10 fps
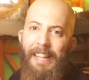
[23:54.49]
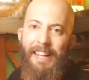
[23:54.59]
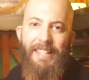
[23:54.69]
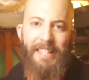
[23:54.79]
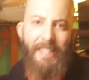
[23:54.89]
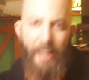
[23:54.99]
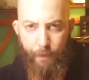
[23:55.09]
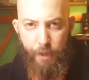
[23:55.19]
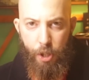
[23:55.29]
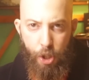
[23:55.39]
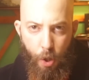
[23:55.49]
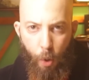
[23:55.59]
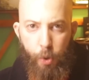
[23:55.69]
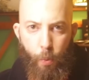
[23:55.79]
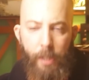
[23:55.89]
enslaves
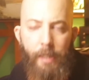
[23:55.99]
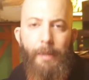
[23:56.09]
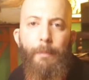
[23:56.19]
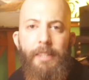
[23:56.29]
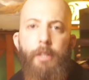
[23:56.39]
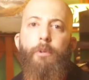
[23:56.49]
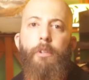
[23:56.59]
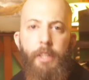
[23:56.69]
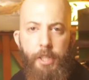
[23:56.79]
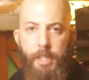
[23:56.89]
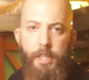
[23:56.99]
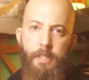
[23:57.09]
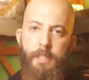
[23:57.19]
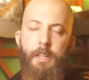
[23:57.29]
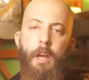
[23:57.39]
souls within the material
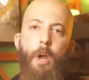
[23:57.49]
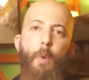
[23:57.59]
existence,